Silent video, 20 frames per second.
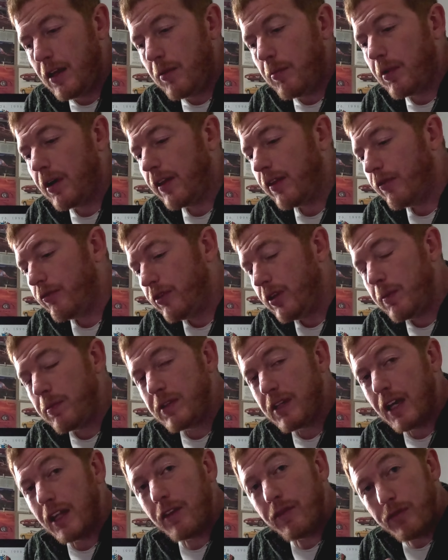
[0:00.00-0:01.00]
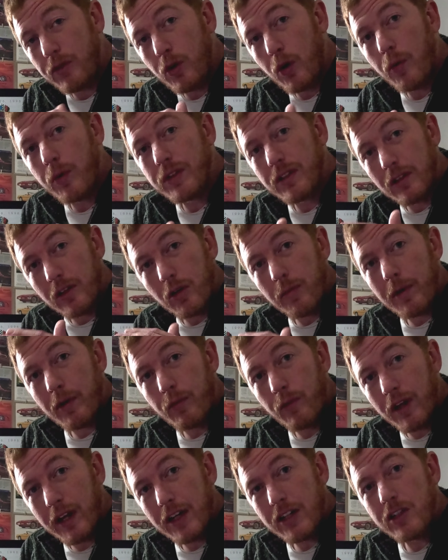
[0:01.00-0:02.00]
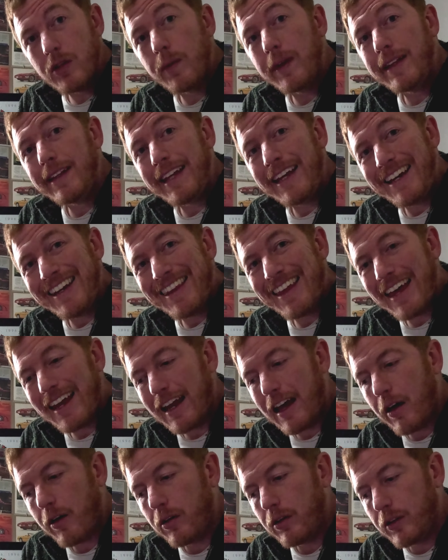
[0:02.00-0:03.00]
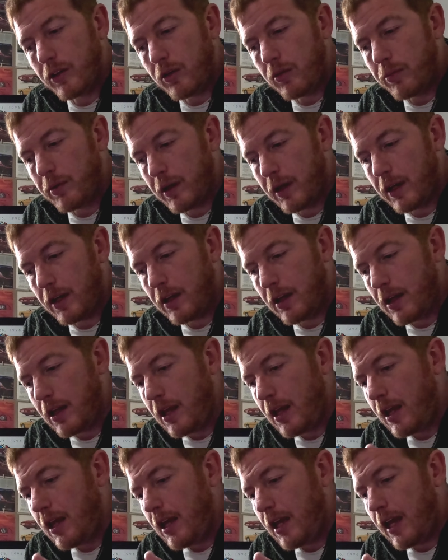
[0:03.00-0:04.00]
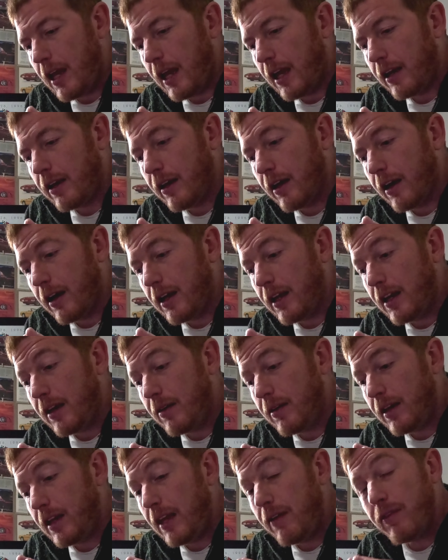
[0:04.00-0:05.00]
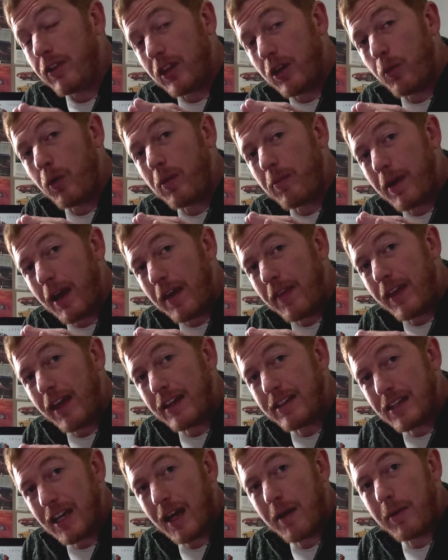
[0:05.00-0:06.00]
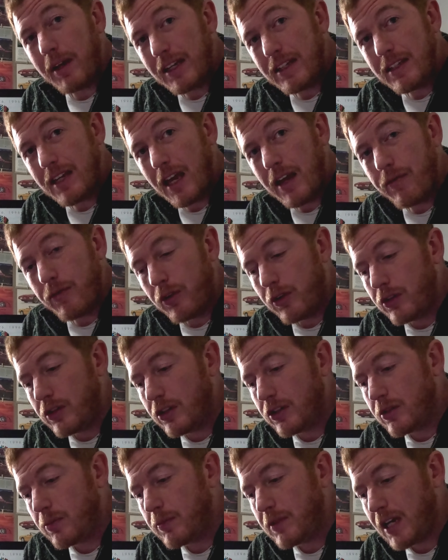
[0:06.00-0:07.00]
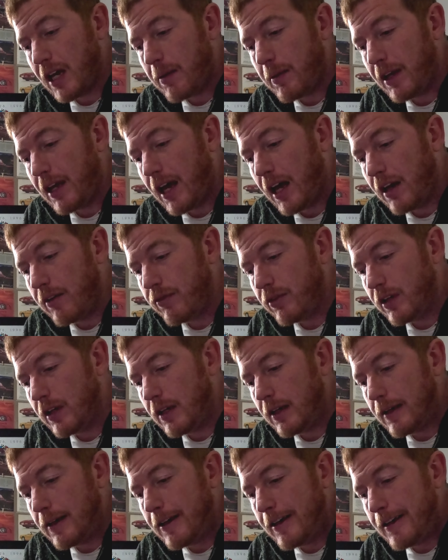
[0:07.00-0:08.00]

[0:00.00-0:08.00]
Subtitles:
But on the flip side, the fuel was a little bit rich, so he leaned that out a little bit. And even though we made that timing safer, took some timing out of it.